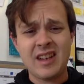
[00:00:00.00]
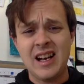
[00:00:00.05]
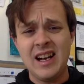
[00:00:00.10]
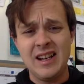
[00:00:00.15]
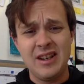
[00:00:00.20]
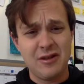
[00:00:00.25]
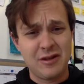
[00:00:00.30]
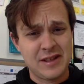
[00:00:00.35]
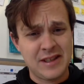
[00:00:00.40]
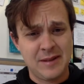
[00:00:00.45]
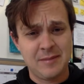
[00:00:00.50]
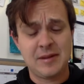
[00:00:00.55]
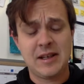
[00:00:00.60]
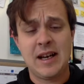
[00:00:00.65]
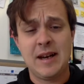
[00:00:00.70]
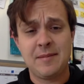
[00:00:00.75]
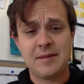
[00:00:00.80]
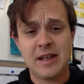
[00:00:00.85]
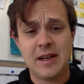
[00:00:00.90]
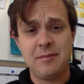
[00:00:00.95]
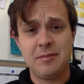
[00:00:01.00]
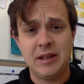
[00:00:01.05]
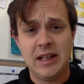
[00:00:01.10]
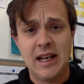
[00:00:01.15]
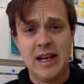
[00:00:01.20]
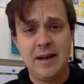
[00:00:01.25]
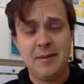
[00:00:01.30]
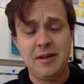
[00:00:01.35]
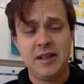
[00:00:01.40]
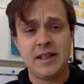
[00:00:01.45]
I know sometimes I
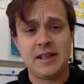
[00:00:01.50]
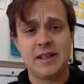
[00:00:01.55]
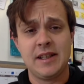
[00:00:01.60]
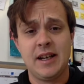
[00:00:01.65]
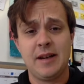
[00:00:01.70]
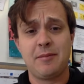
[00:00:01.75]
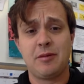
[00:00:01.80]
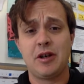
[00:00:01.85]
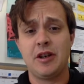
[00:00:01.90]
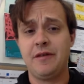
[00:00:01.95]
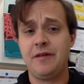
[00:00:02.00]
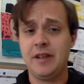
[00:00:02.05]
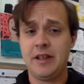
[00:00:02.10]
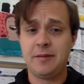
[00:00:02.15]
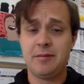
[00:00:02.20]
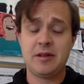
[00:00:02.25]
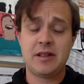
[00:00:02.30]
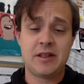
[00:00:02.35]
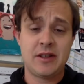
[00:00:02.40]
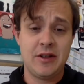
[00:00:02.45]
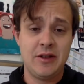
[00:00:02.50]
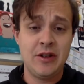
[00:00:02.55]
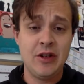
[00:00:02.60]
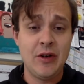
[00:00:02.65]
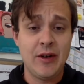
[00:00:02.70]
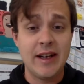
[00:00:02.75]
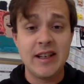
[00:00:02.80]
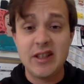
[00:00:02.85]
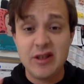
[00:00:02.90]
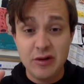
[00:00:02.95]
blab and it's not perfect, but so you know,
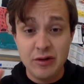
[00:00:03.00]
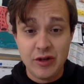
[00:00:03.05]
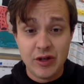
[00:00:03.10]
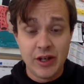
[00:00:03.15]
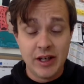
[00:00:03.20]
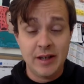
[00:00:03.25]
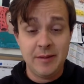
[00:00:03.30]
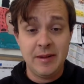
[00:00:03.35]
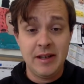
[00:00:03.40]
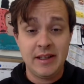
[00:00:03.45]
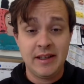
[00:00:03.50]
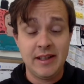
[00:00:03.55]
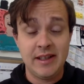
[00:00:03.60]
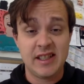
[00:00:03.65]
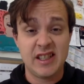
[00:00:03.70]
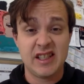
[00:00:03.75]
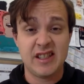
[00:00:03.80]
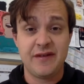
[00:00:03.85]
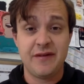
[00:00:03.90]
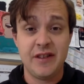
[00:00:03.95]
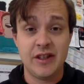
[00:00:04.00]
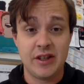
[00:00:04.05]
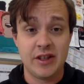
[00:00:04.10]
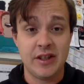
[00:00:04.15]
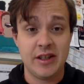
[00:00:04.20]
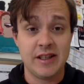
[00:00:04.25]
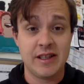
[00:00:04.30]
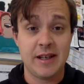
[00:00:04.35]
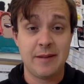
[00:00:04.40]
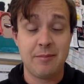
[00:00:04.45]
I do try to make these as
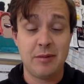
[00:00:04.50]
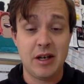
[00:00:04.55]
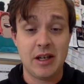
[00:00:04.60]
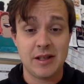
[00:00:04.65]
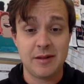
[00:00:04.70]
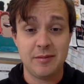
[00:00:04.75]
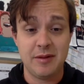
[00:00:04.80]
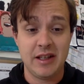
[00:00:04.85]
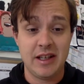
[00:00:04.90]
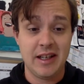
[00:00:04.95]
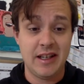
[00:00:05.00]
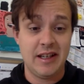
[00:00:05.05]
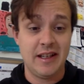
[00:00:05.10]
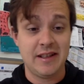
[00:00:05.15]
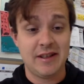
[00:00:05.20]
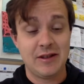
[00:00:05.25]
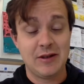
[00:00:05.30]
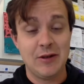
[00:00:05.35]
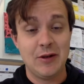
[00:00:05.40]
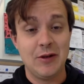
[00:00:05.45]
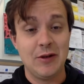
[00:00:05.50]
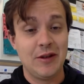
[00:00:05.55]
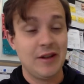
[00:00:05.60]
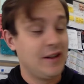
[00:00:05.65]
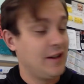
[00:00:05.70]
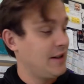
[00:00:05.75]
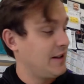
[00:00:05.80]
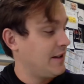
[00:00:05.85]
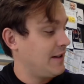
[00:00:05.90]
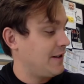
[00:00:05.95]
efficient as I possibly can. So,
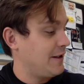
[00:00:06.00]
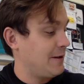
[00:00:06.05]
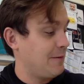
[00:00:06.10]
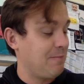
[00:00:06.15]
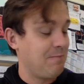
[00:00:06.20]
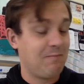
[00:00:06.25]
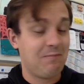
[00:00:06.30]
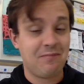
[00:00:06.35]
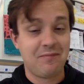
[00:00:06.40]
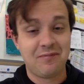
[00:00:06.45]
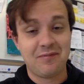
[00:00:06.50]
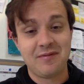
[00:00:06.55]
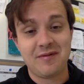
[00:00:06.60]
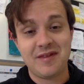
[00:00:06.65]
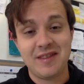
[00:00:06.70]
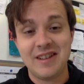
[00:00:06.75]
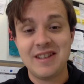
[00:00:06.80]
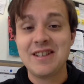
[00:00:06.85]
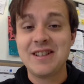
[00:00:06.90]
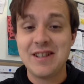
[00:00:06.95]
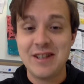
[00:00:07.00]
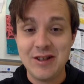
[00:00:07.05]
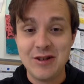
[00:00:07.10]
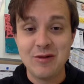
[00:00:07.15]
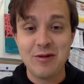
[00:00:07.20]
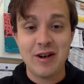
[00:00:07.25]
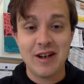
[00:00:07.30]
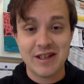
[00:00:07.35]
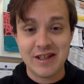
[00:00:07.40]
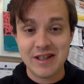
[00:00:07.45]
um, continue
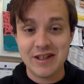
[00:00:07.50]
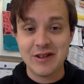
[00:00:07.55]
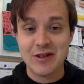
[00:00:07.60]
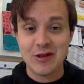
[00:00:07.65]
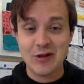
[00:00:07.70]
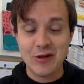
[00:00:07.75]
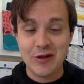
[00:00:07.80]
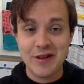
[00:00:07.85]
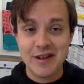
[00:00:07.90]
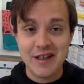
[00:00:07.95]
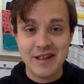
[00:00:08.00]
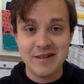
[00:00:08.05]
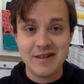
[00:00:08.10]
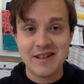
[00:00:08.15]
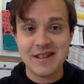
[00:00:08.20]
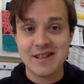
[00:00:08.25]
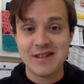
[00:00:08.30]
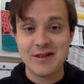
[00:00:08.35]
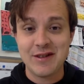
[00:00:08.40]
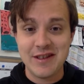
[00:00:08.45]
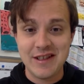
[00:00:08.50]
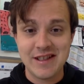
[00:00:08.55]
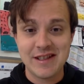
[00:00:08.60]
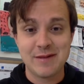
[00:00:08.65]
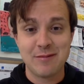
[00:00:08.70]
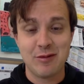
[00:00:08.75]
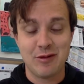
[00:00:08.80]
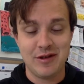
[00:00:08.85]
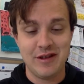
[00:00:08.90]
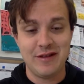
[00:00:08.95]
watching the whole thing because there is
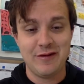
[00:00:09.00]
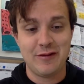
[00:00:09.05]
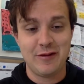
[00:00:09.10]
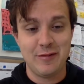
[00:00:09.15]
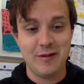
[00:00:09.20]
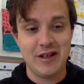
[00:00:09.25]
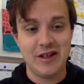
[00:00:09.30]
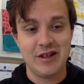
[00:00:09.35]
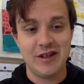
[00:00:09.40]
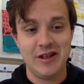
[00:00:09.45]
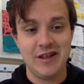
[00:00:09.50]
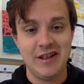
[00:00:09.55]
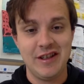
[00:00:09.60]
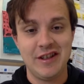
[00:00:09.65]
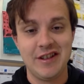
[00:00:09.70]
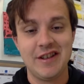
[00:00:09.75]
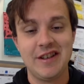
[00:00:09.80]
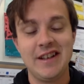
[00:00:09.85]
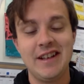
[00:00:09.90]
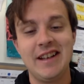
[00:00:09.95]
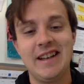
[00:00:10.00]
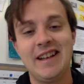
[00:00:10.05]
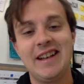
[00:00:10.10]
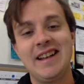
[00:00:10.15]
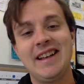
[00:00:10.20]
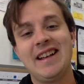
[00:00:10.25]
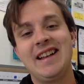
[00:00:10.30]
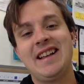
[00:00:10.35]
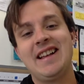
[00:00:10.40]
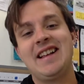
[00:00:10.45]
important information in here.
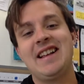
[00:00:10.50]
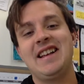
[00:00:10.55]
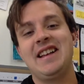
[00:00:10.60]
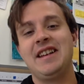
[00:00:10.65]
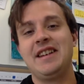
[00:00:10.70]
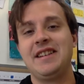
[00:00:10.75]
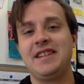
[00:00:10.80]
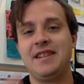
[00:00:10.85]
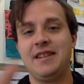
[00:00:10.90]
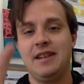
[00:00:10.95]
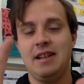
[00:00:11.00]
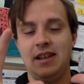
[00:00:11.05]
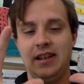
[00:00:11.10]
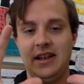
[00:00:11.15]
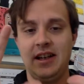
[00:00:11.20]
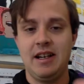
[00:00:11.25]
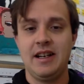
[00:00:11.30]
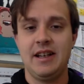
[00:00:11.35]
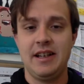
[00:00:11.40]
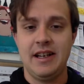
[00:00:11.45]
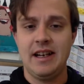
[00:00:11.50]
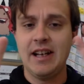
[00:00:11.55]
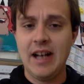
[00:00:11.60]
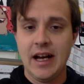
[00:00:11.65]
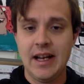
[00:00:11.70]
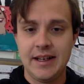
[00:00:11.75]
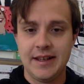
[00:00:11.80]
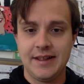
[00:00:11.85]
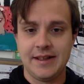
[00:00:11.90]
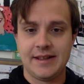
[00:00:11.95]
And I got it. I
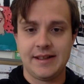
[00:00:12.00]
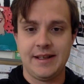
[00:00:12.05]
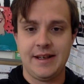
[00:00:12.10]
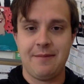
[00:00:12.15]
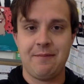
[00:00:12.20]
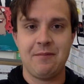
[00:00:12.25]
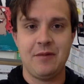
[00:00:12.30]
got it this time.